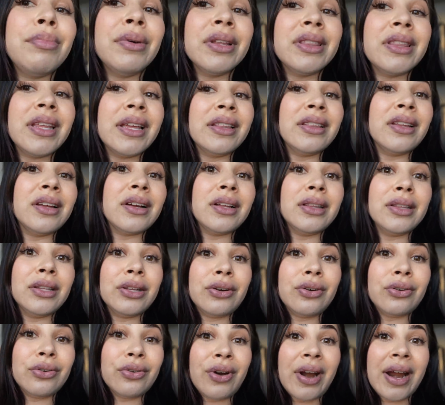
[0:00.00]
but they look a
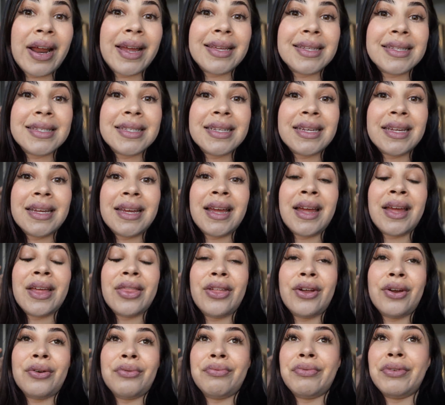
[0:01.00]
little crazy.
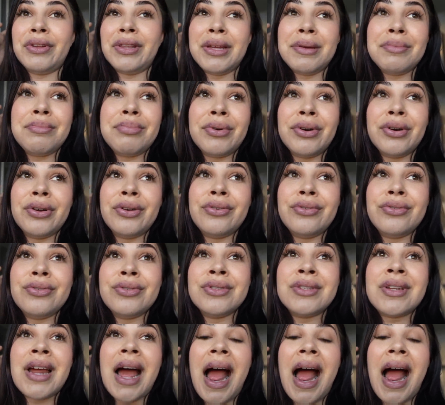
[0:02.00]
They're really bruised.